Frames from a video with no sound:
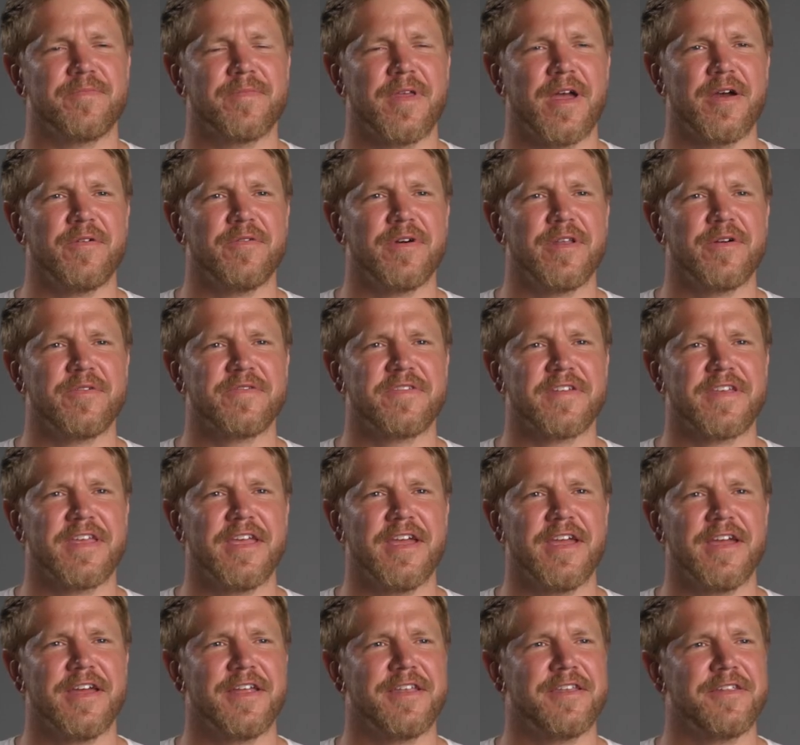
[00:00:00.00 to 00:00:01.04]
When I was a
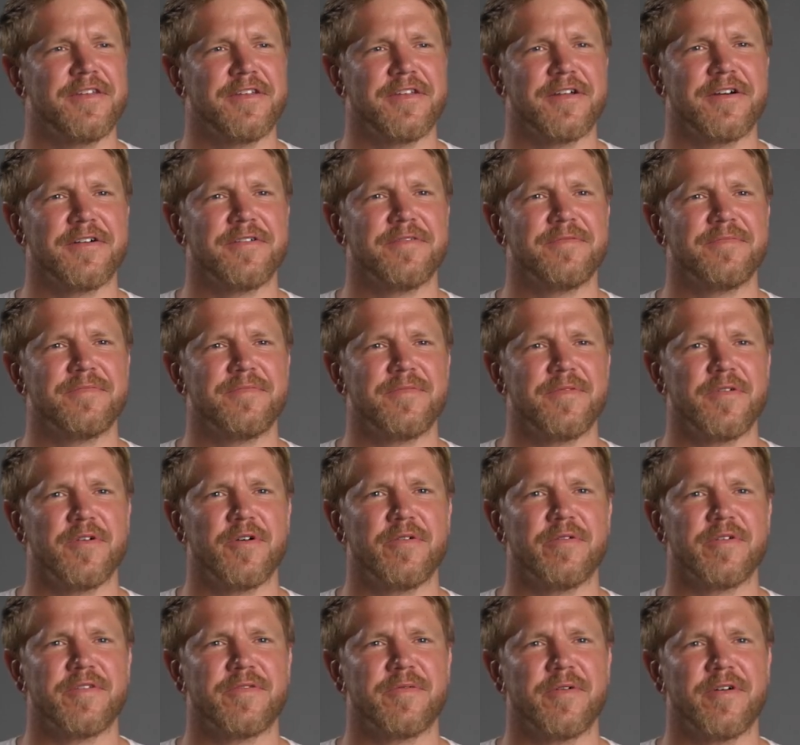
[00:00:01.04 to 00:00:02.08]
kid, you
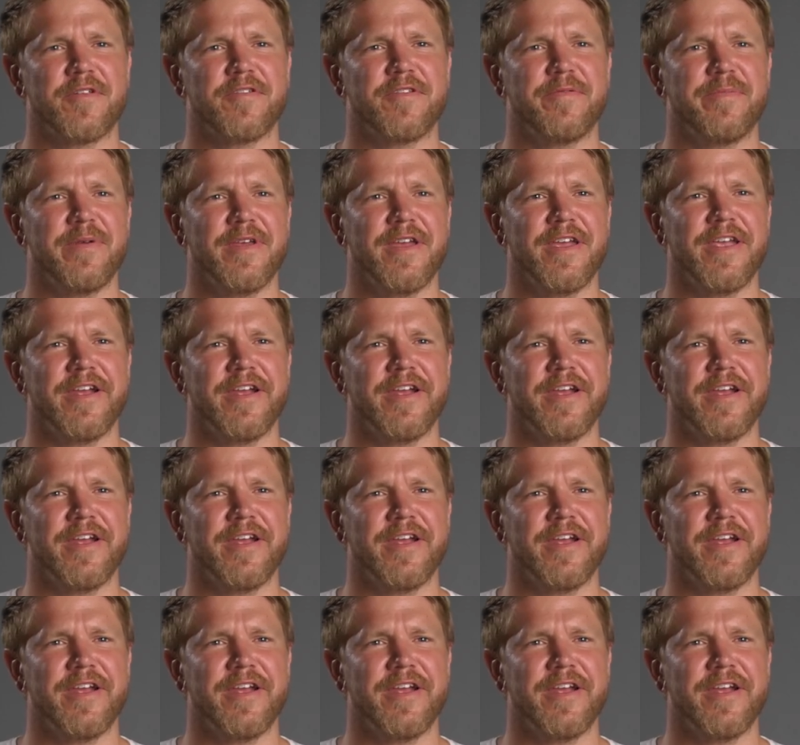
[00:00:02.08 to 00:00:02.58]
always wanted to be a